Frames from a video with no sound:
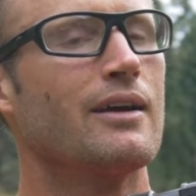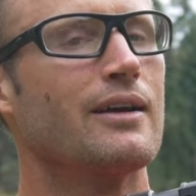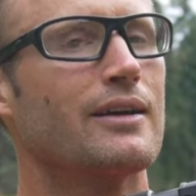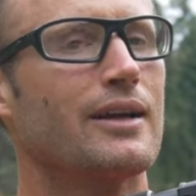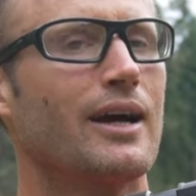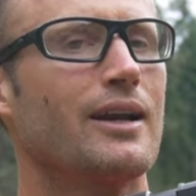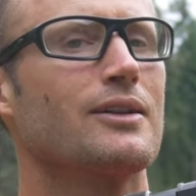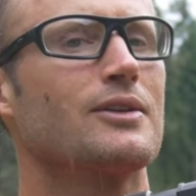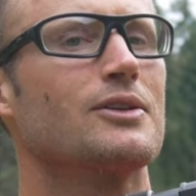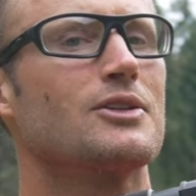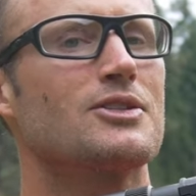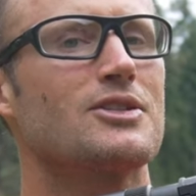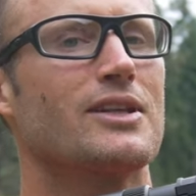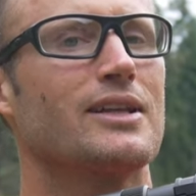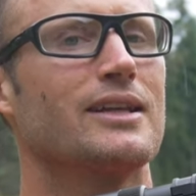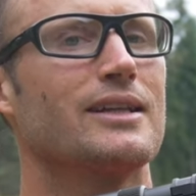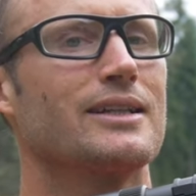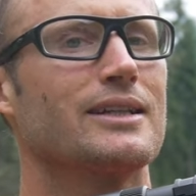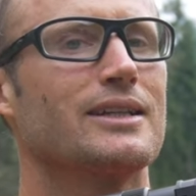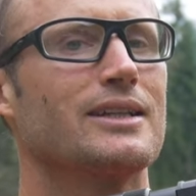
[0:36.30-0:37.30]
kind of looks
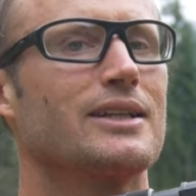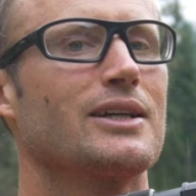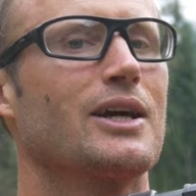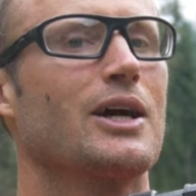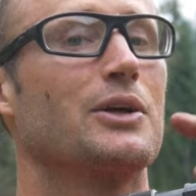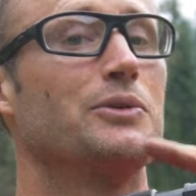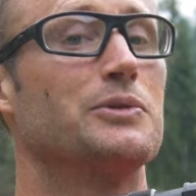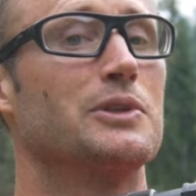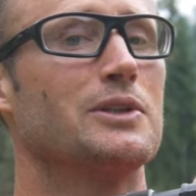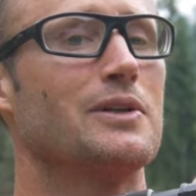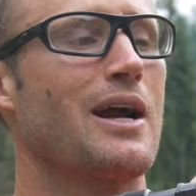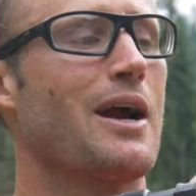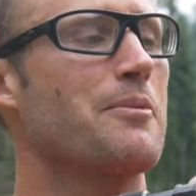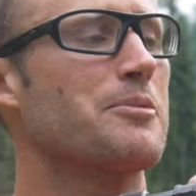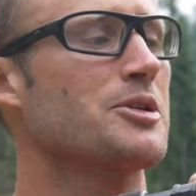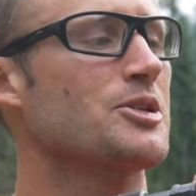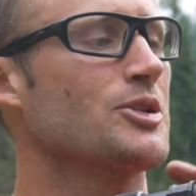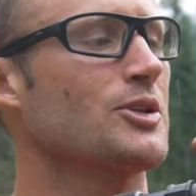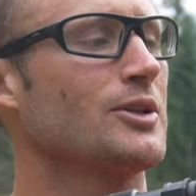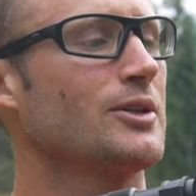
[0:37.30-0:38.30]
like a rear
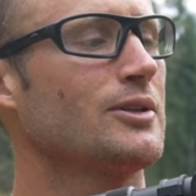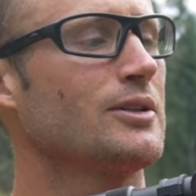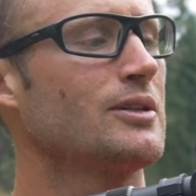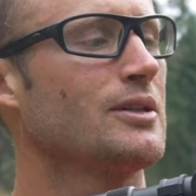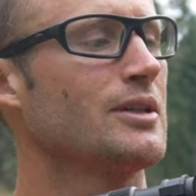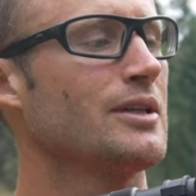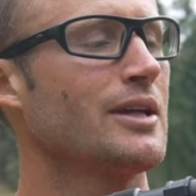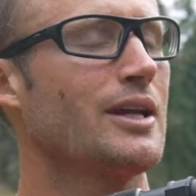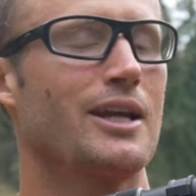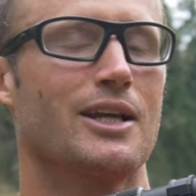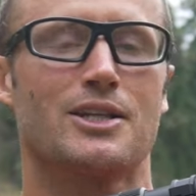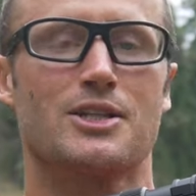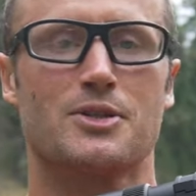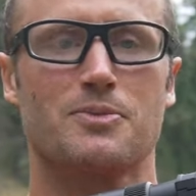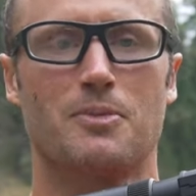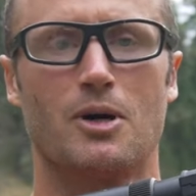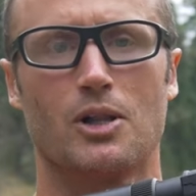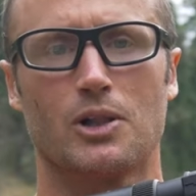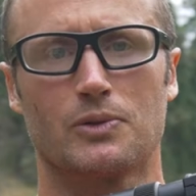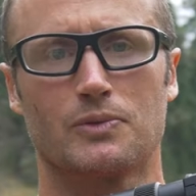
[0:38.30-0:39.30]
aperture and a
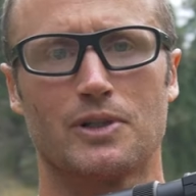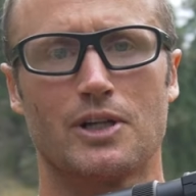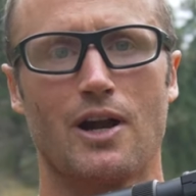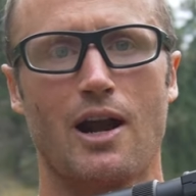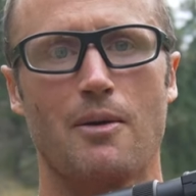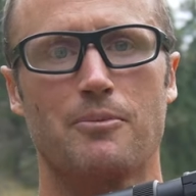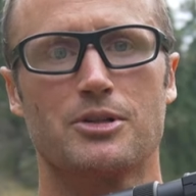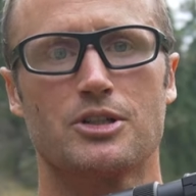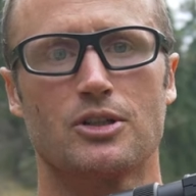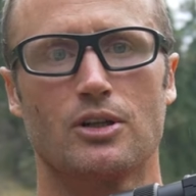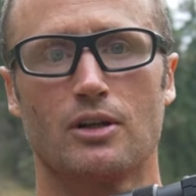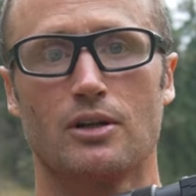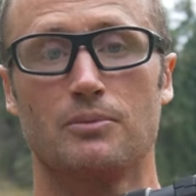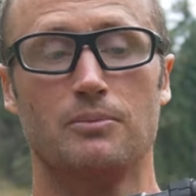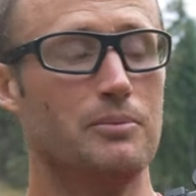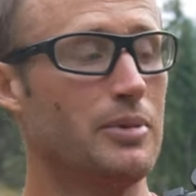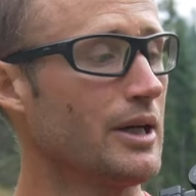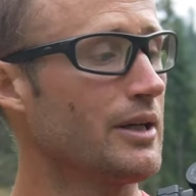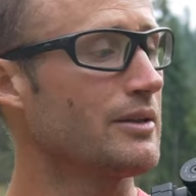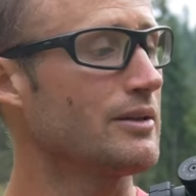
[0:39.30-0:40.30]
smaller rear aperture,
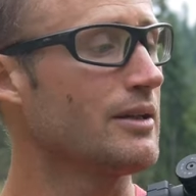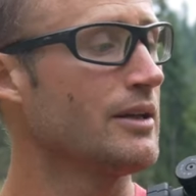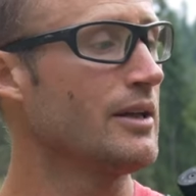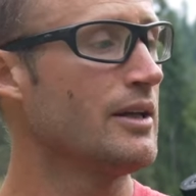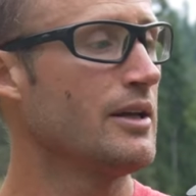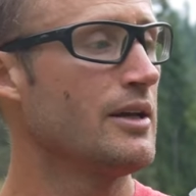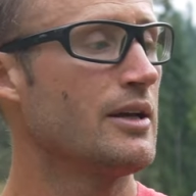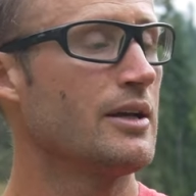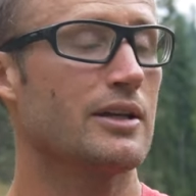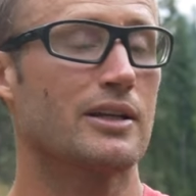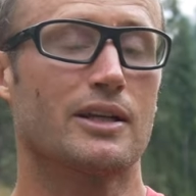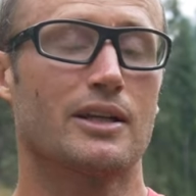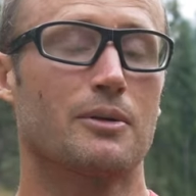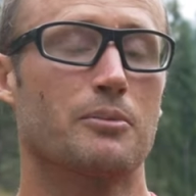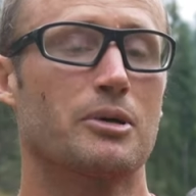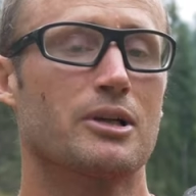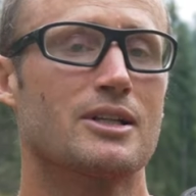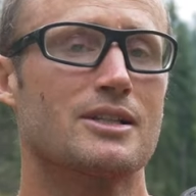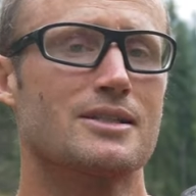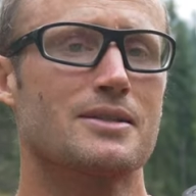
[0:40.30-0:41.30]
but gonna
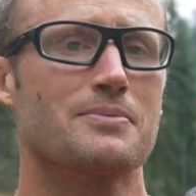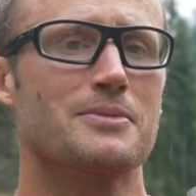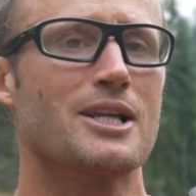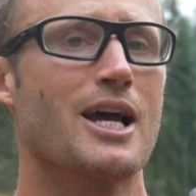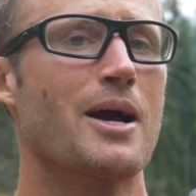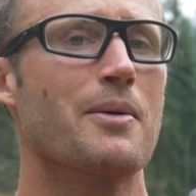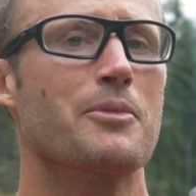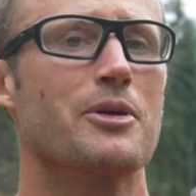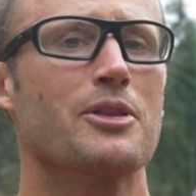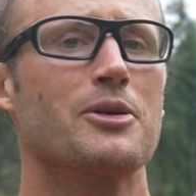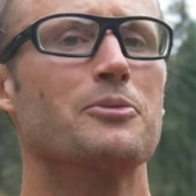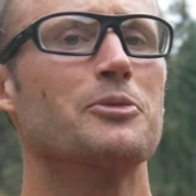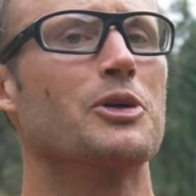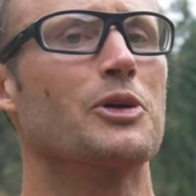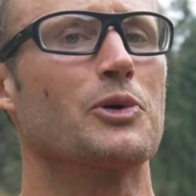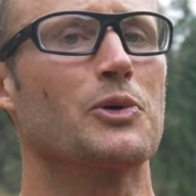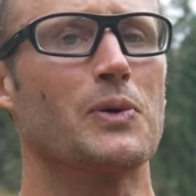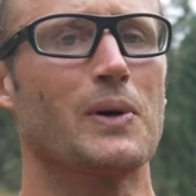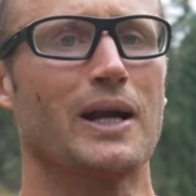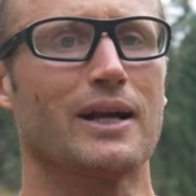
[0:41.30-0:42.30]
put in some time with them
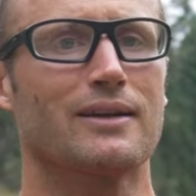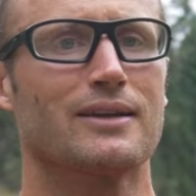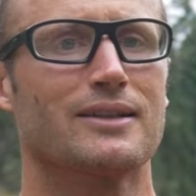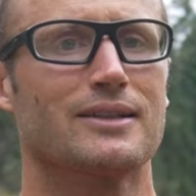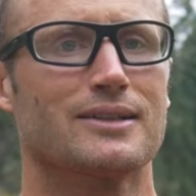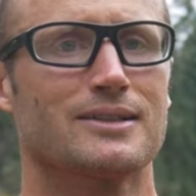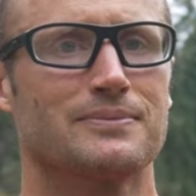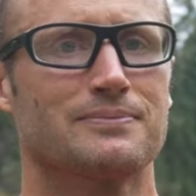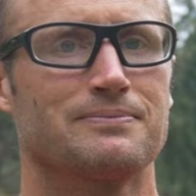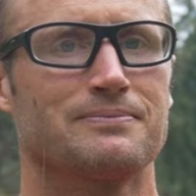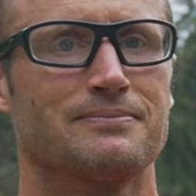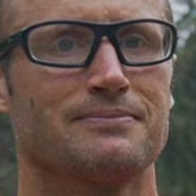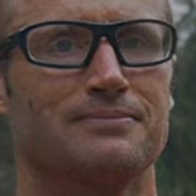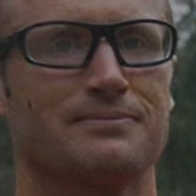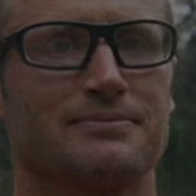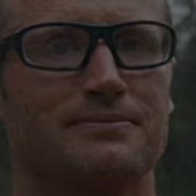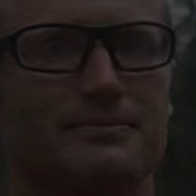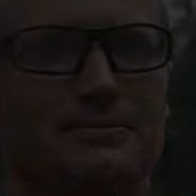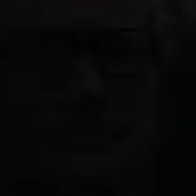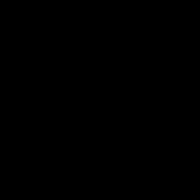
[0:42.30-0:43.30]
real quick.
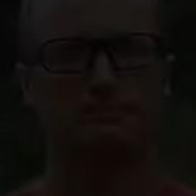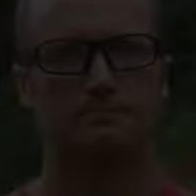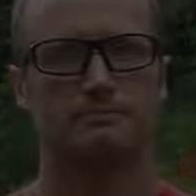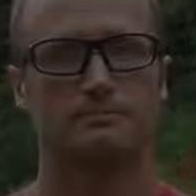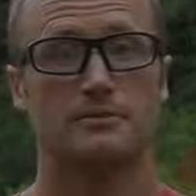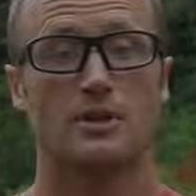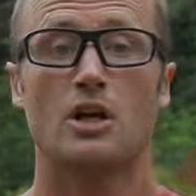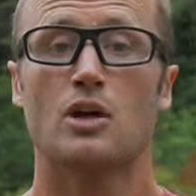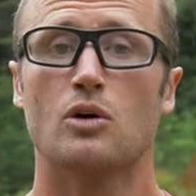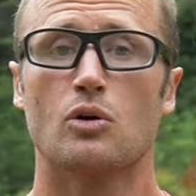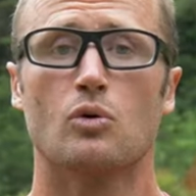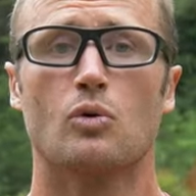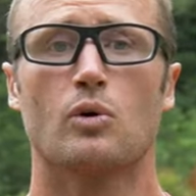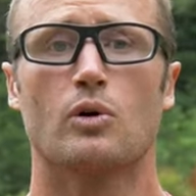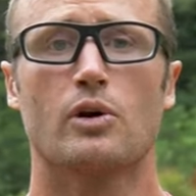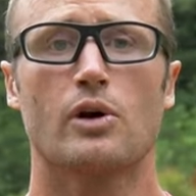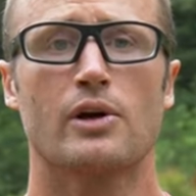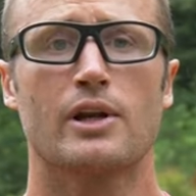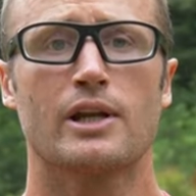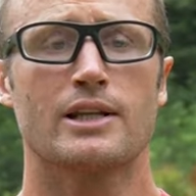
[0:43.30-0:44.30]

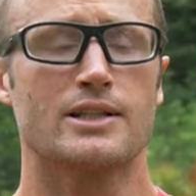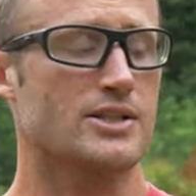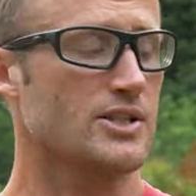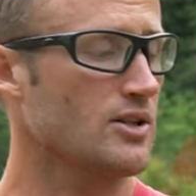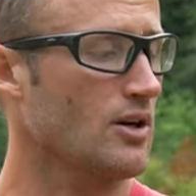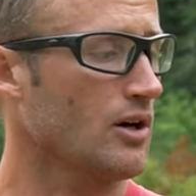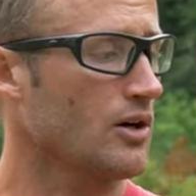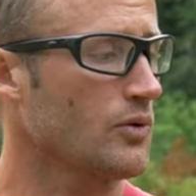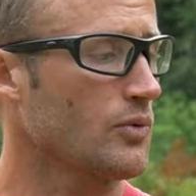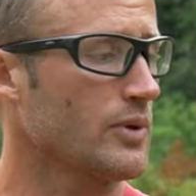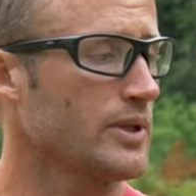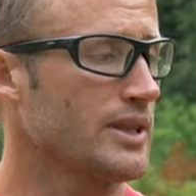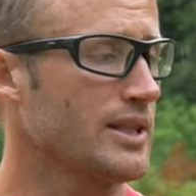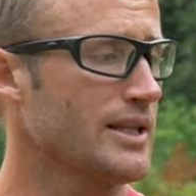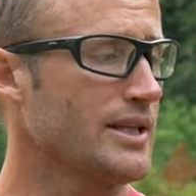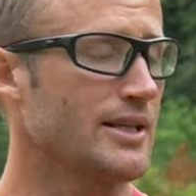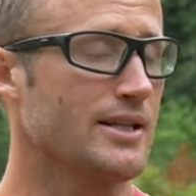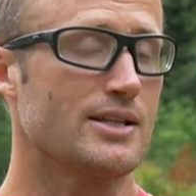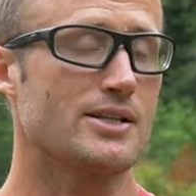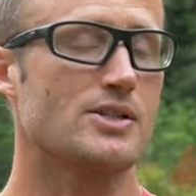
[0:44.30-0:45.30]
We'll go ahead and start with
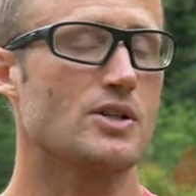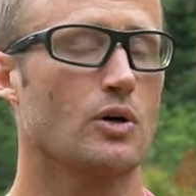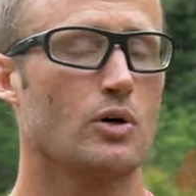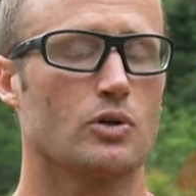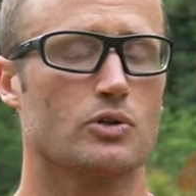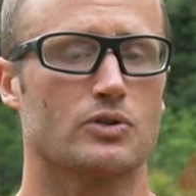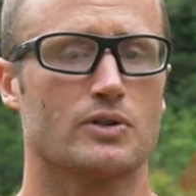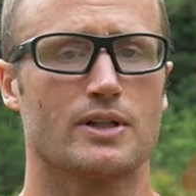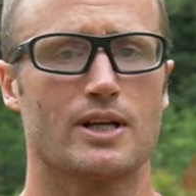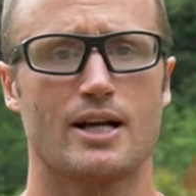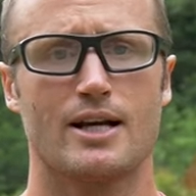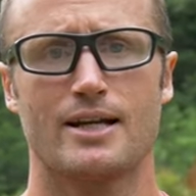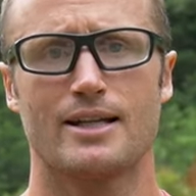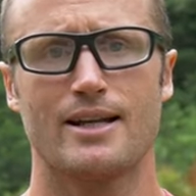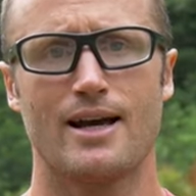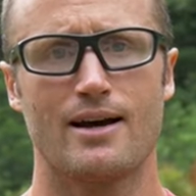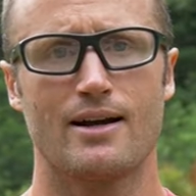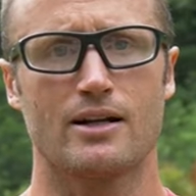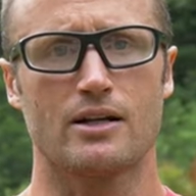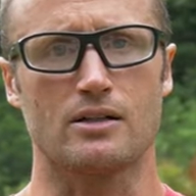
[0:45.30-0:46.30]
these
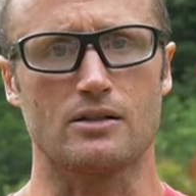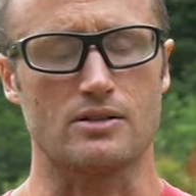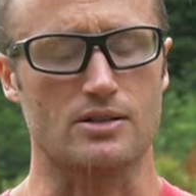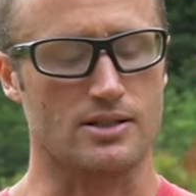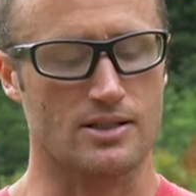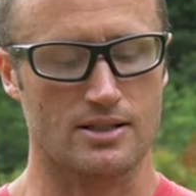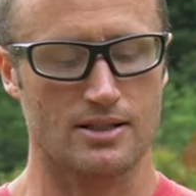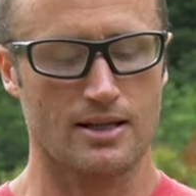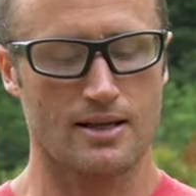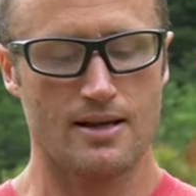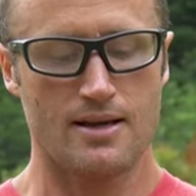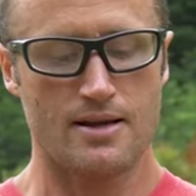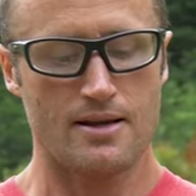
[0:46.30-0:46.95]
Ultradyne irons.